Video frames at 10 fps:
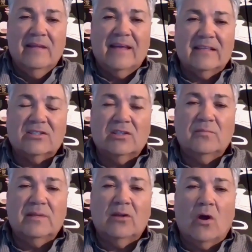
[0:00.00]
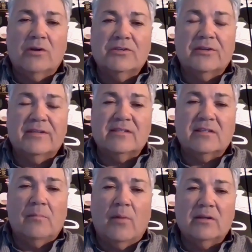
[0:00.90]
that is going to be larger than
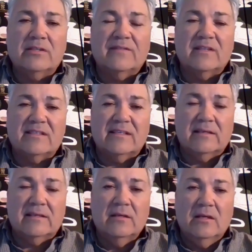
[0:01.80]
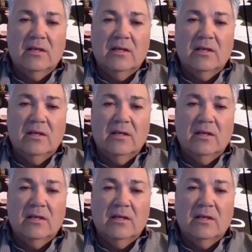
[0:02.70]
some parts of the city.